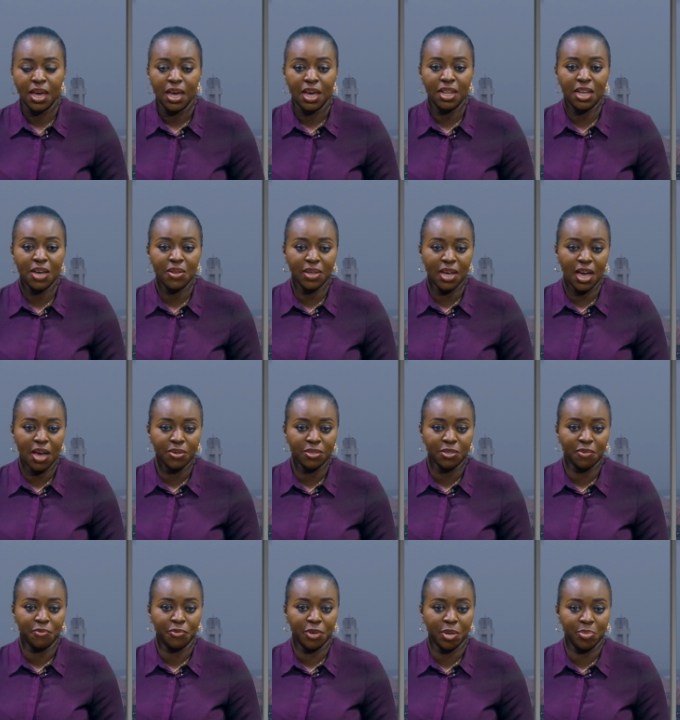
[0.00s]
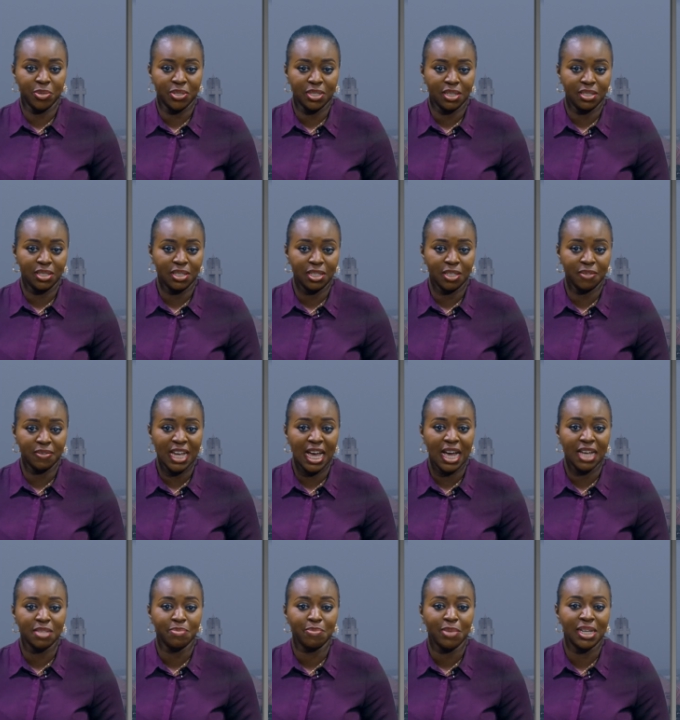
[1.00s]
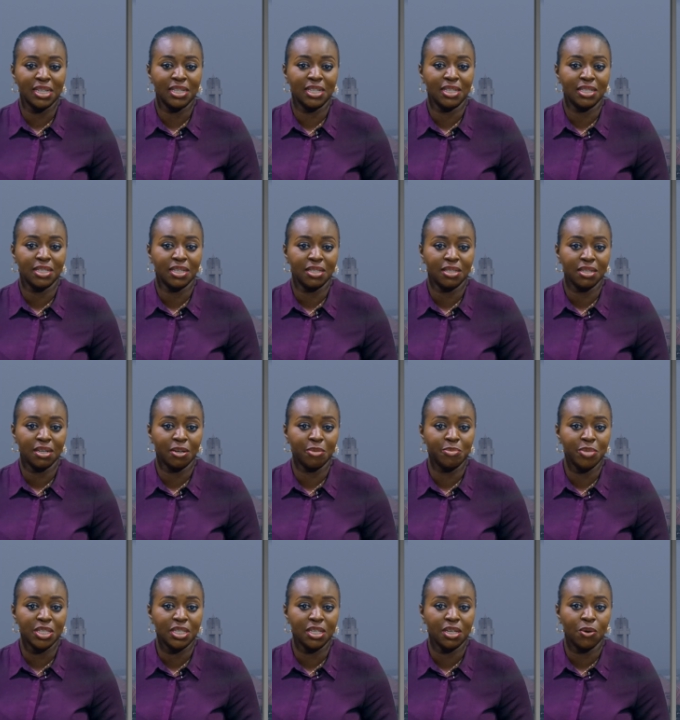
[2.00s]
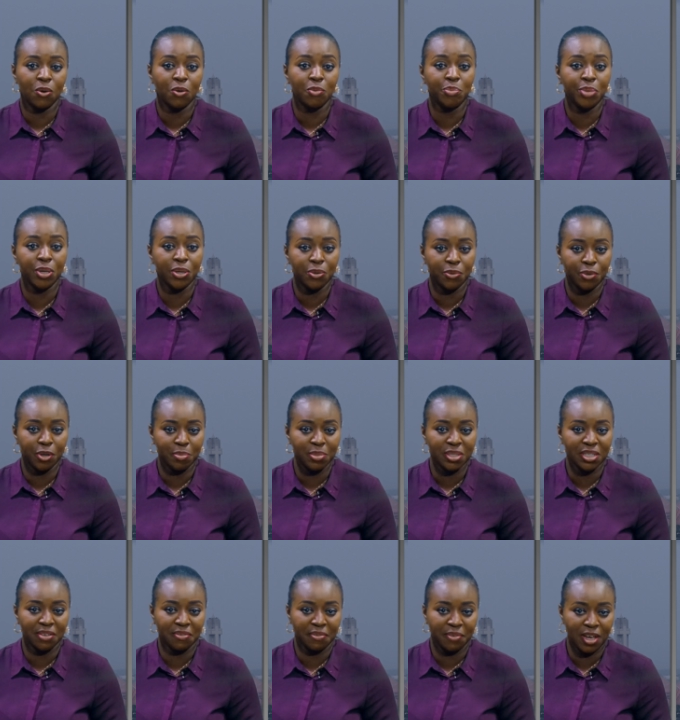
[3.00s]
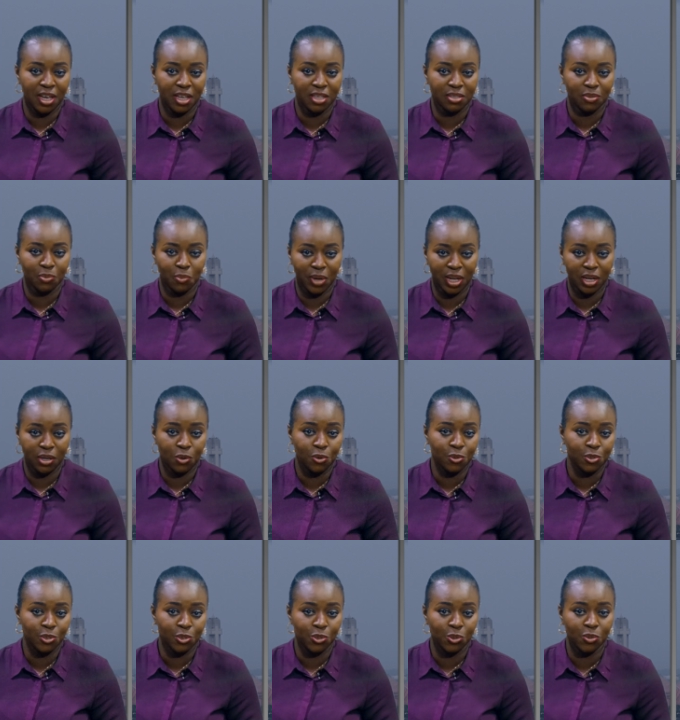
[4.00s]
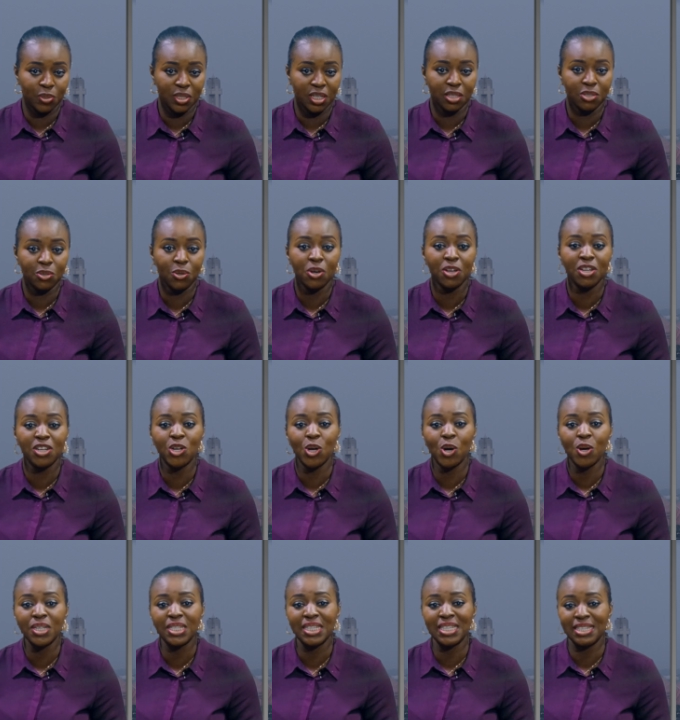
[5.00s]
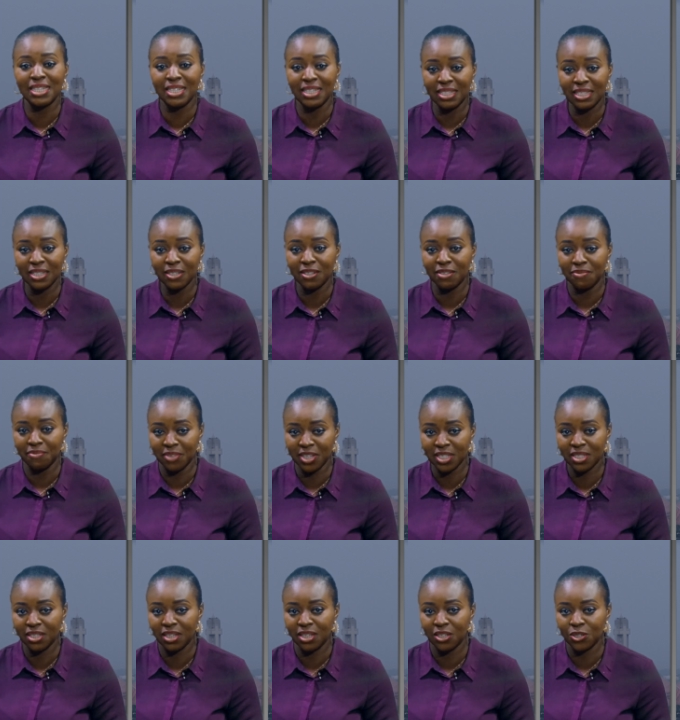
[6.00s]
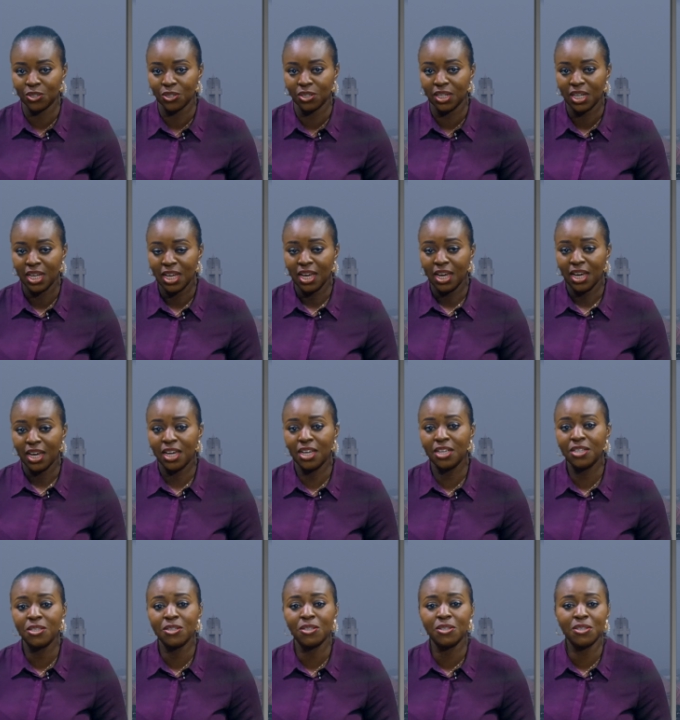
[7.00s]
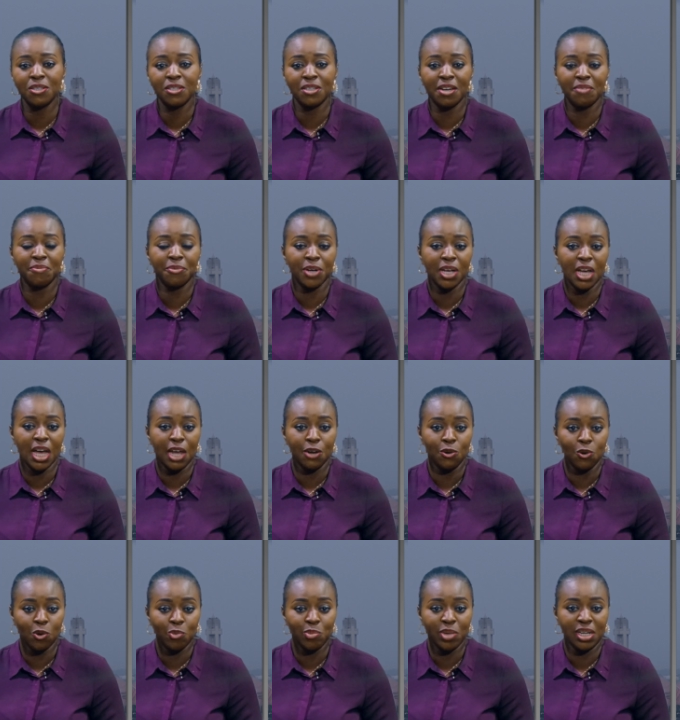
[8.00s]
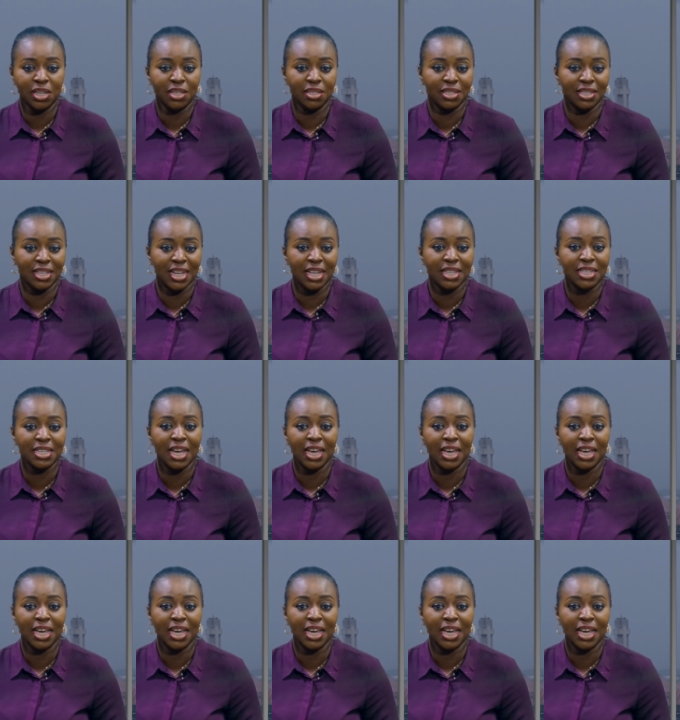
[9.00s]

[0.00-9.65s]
And now the House of Representatives has mandated the Committee on Pilgrims Affairs, when constituted, to conduct a detailed investigation into the several anomalies that